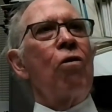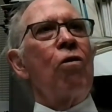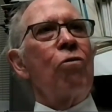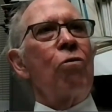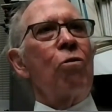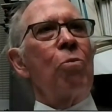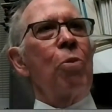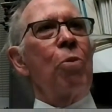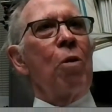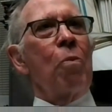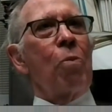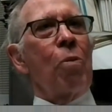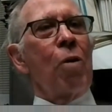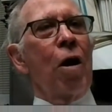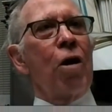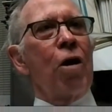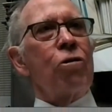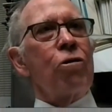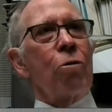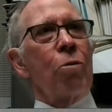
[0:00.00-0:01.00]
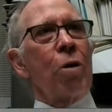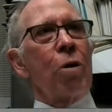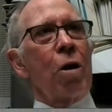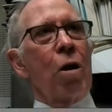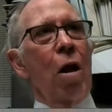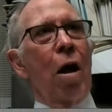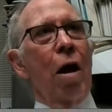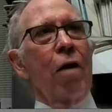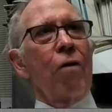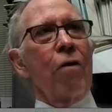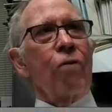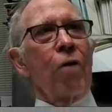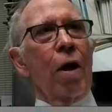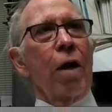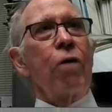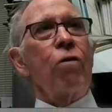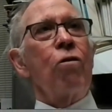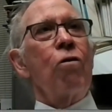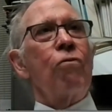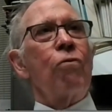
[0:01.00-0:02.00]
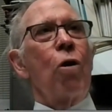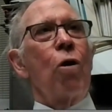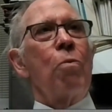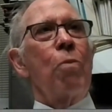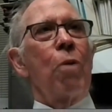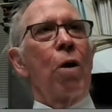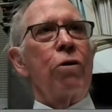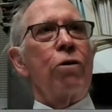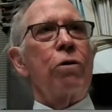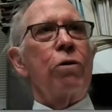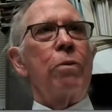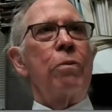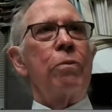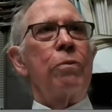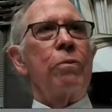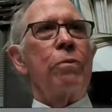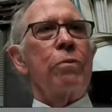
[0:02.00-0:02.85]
given me pleasure in life. Thank you very much.